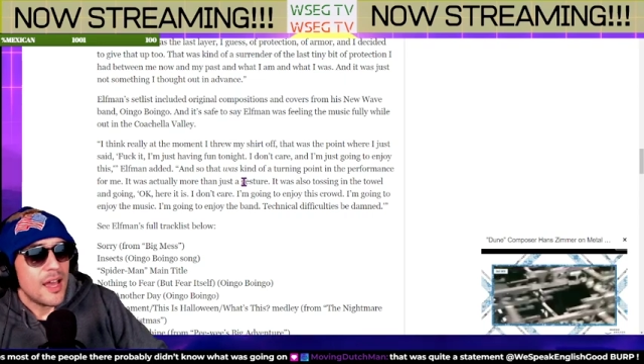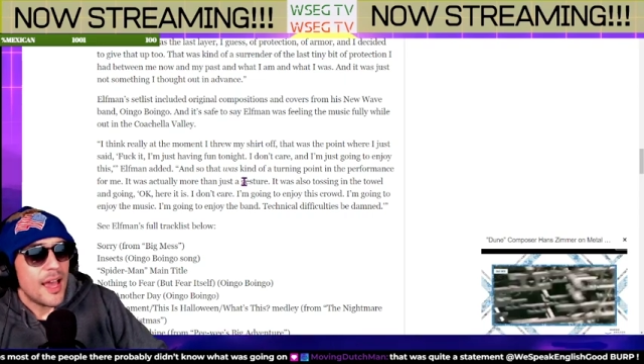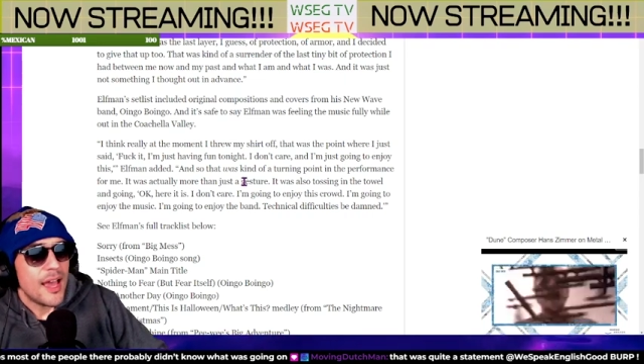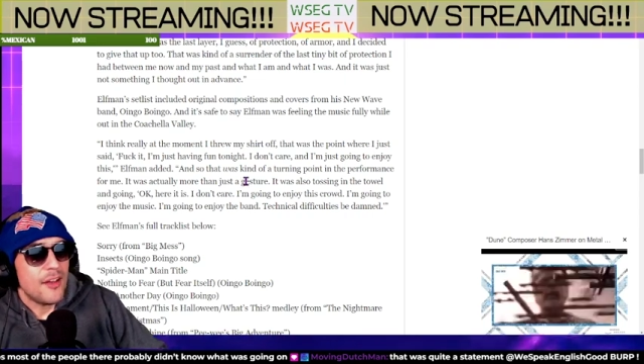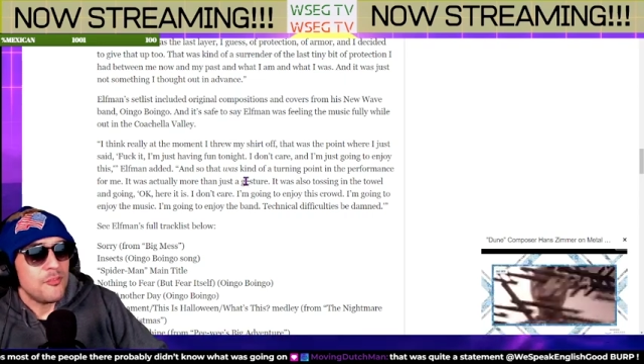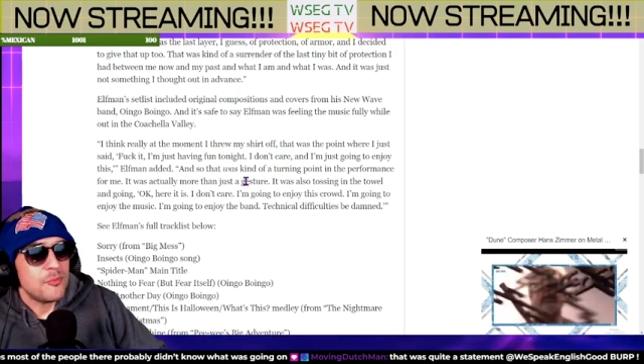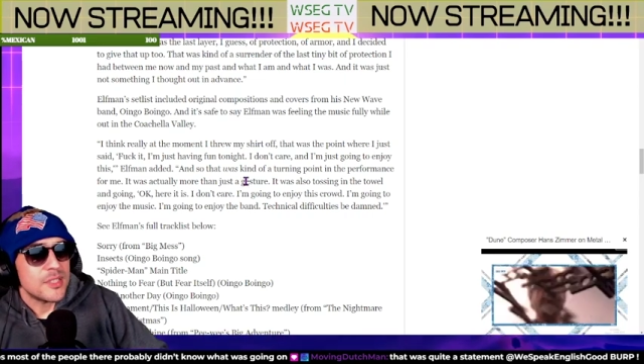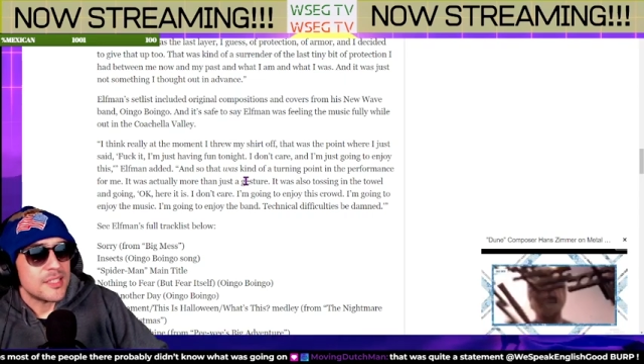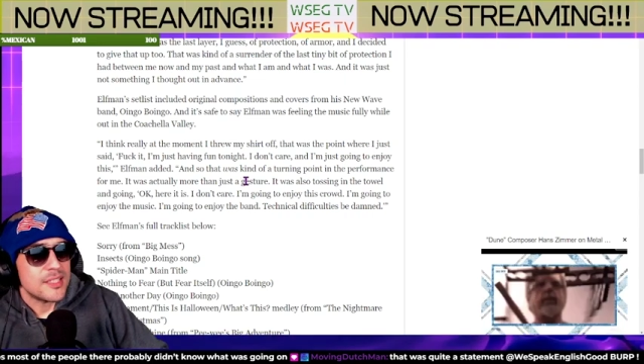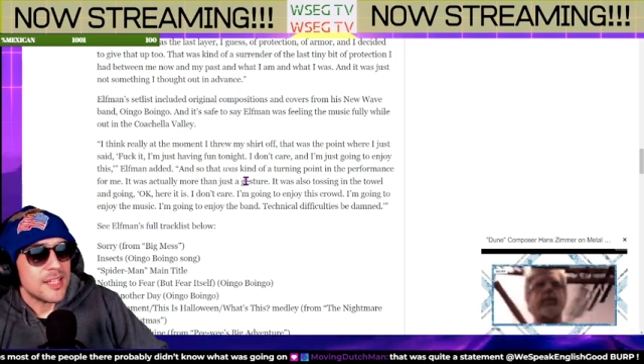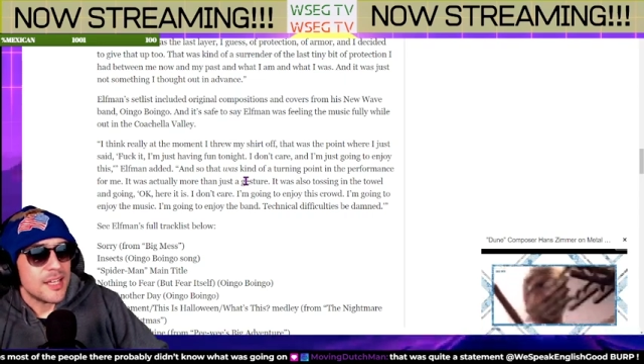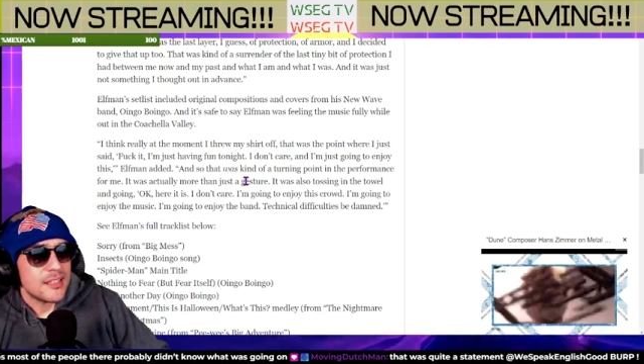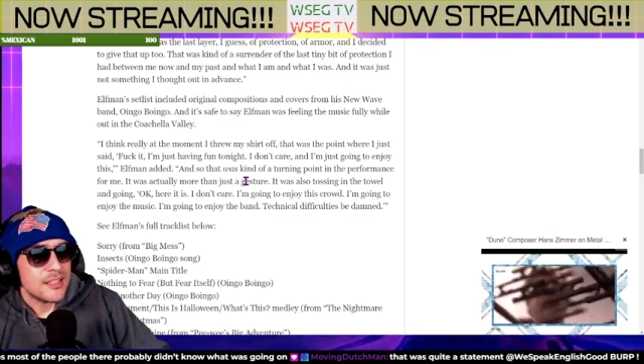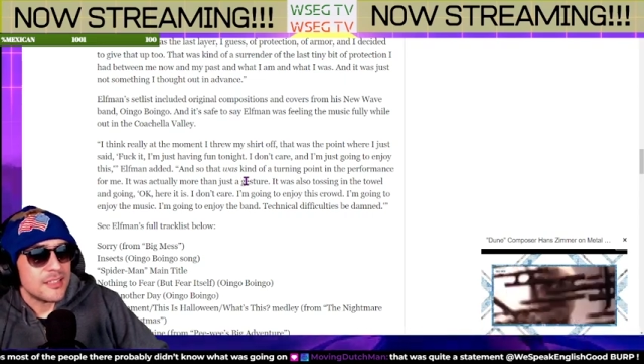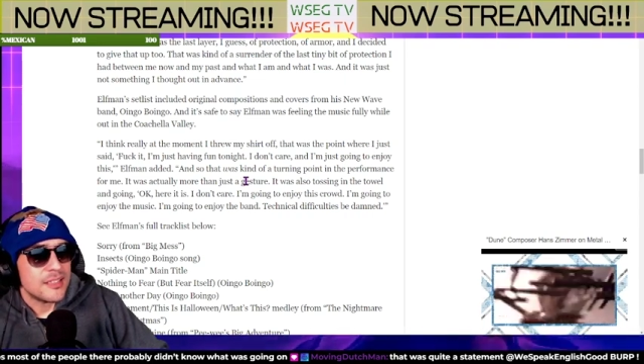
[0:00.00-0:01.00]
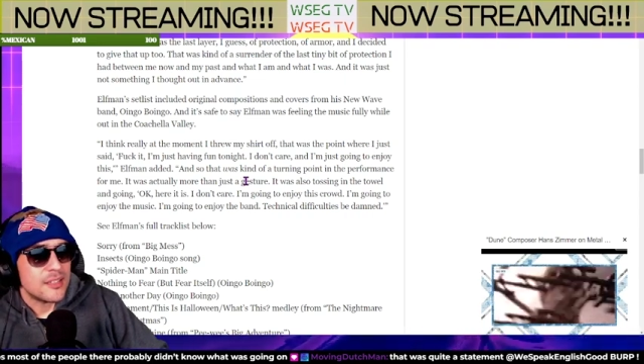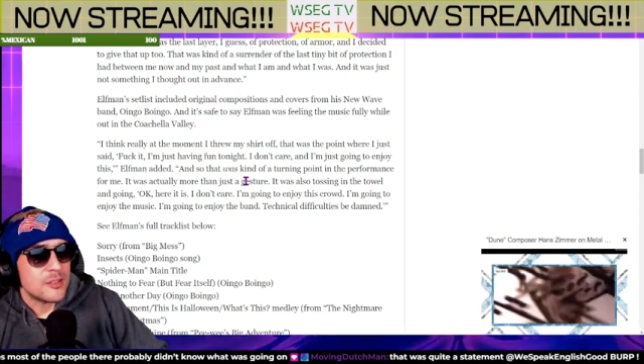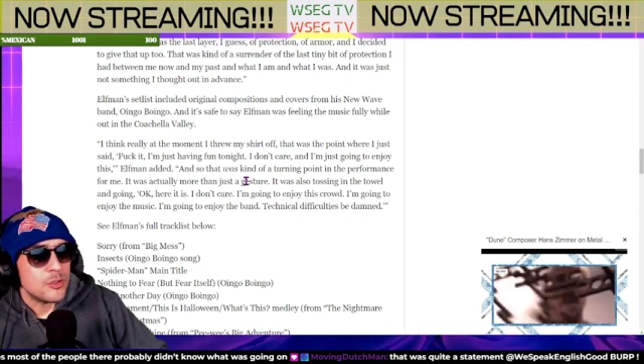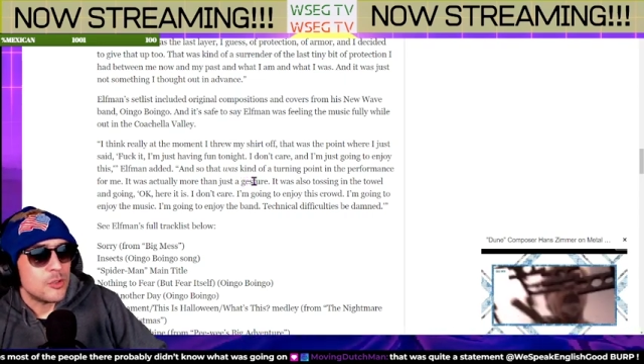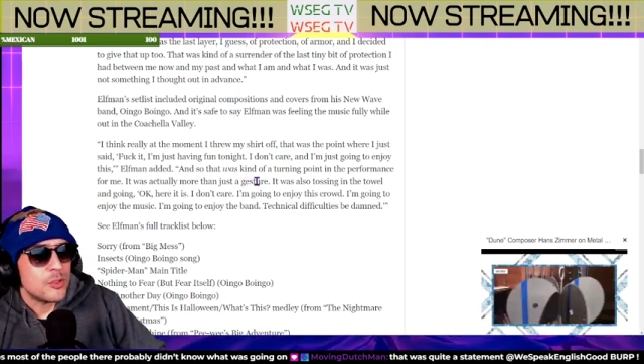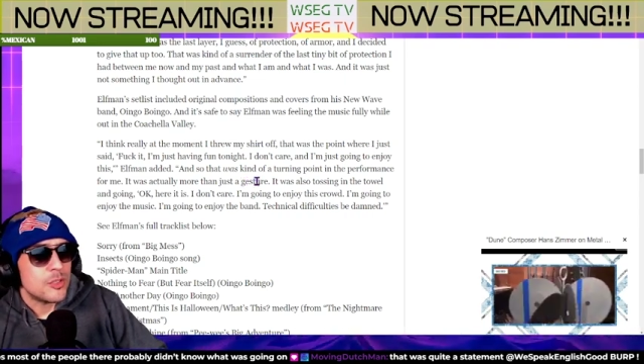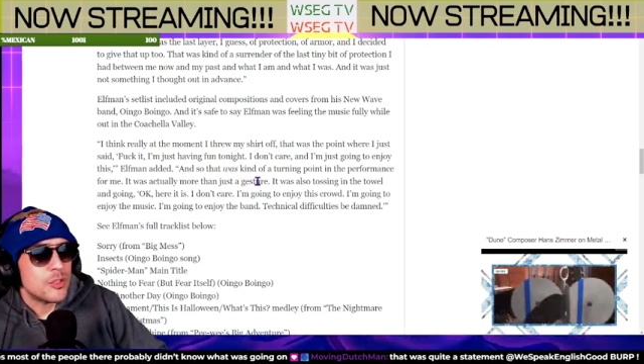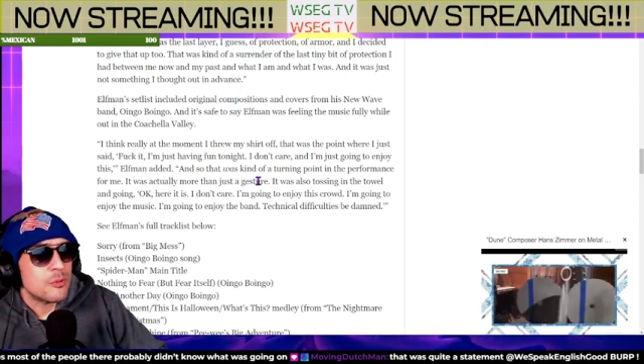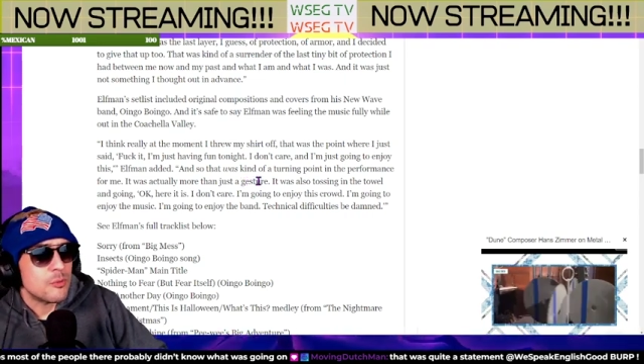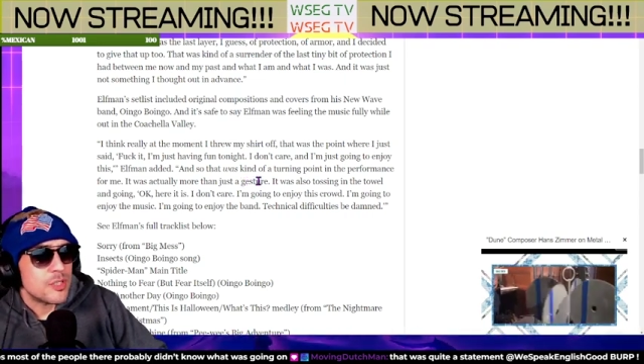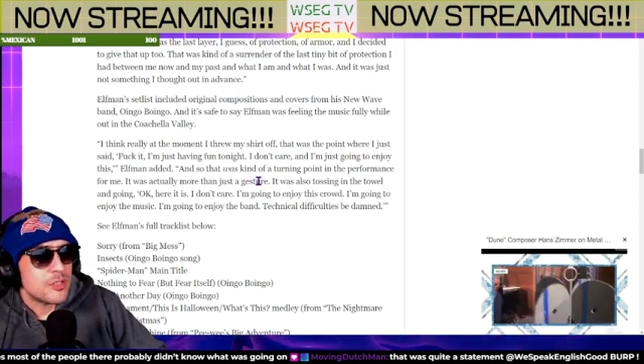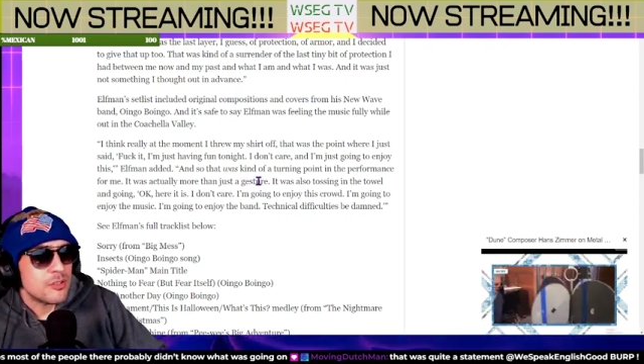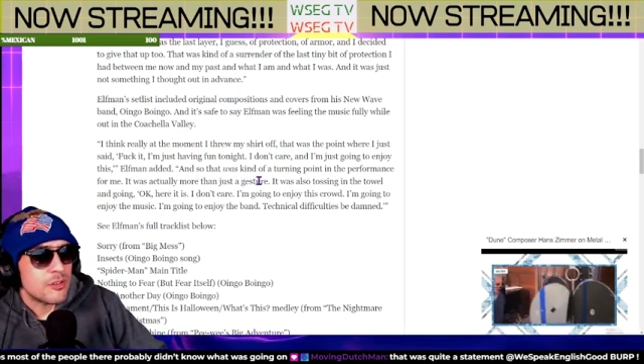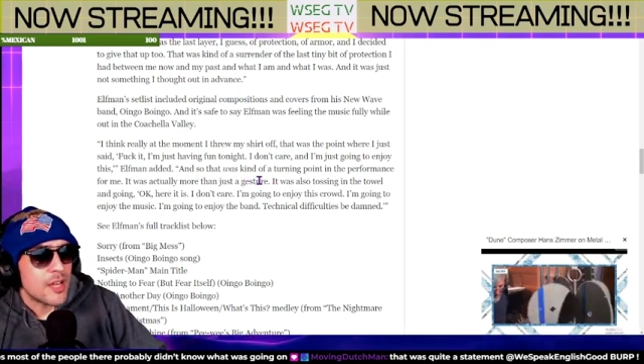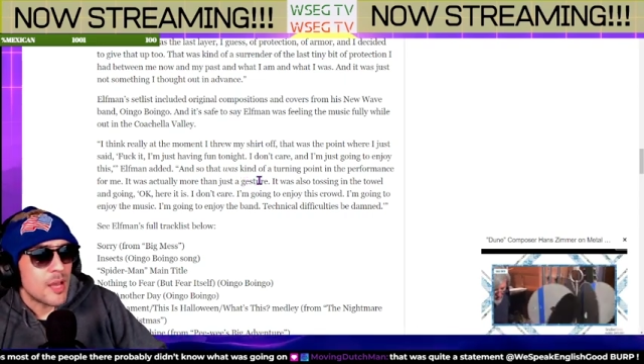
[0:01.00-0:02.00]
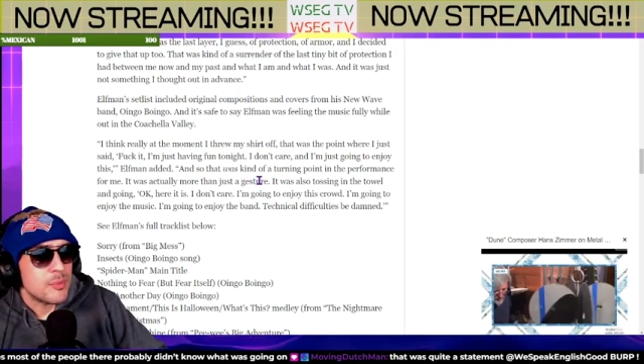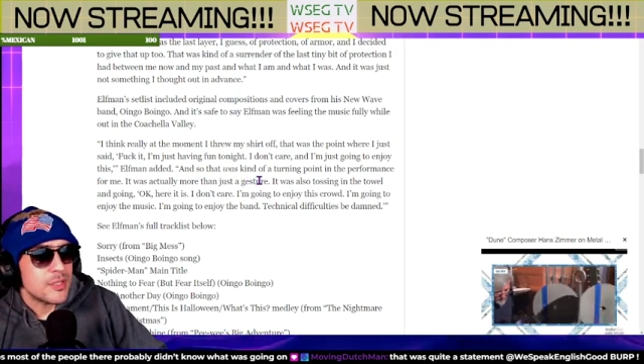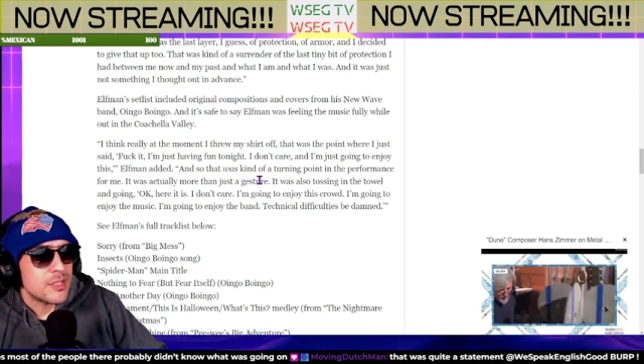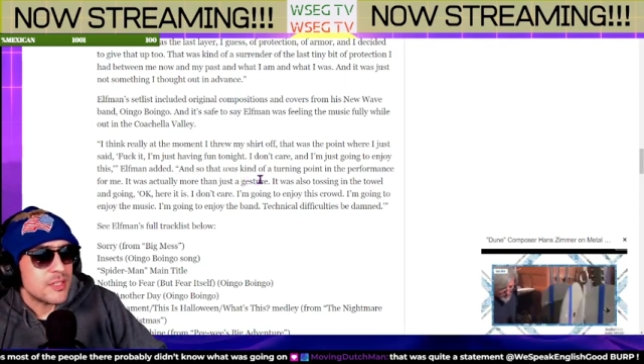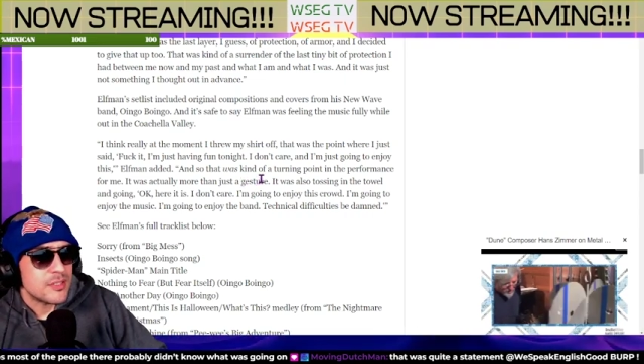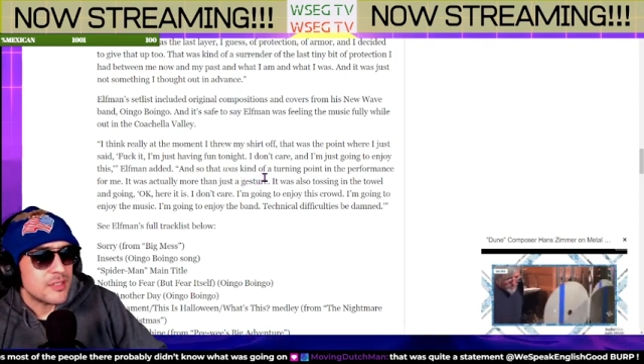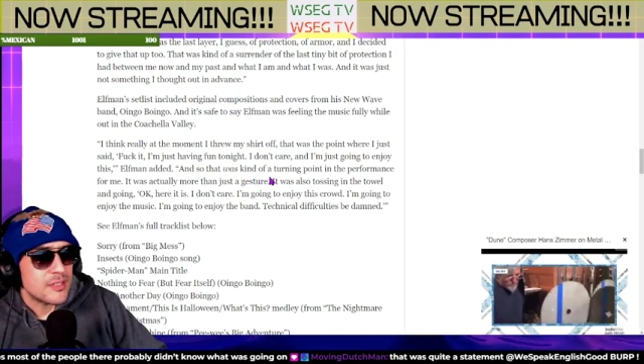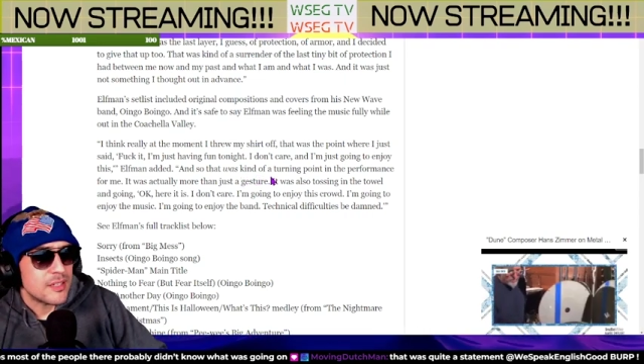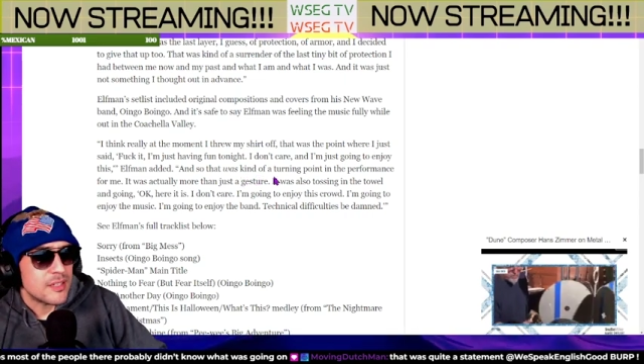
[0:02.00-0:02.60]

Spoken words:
Elfman's set list included original compositions